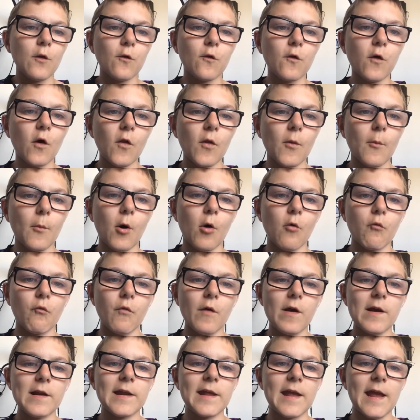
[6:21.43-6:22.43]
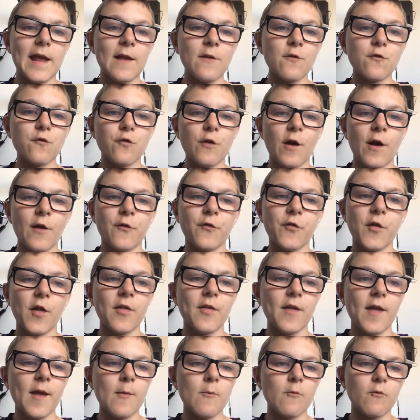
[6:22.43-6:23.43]
Tottenham are really
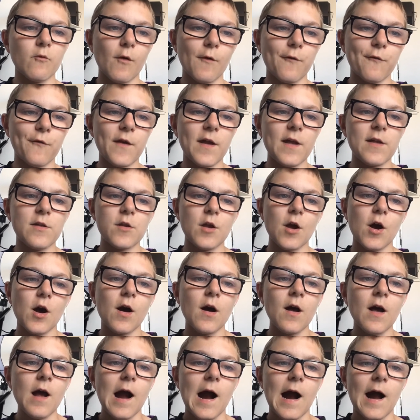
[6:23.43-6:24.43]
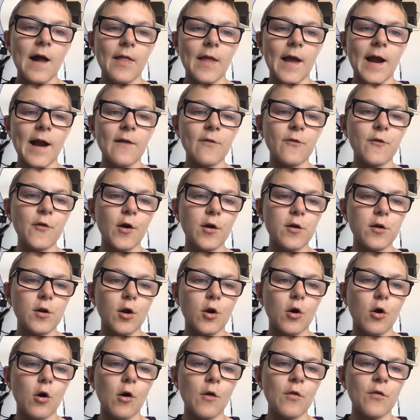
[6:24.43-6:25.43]
interested in Rafinha, and
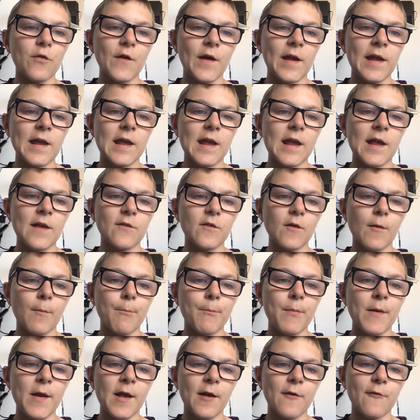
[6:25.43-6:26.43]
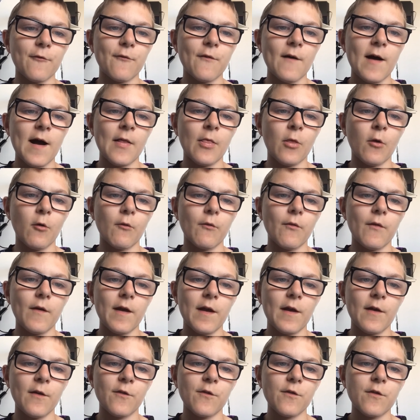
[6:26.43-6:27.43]
Antonio Conte is a big fan of
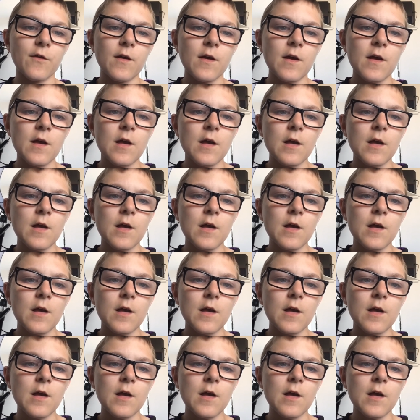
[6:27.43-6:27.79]
his.